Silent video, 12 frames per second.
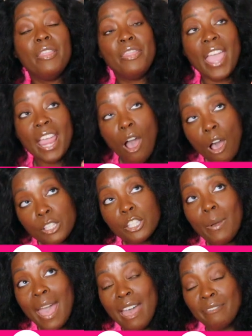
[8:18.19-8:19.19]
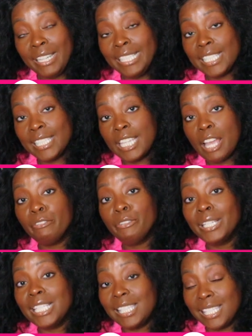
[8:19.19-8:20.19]
they also have a
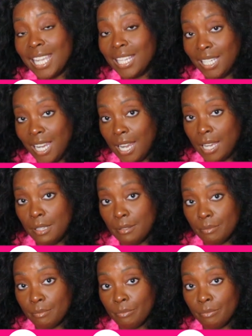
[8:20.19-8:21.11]
Discovery Scent Kit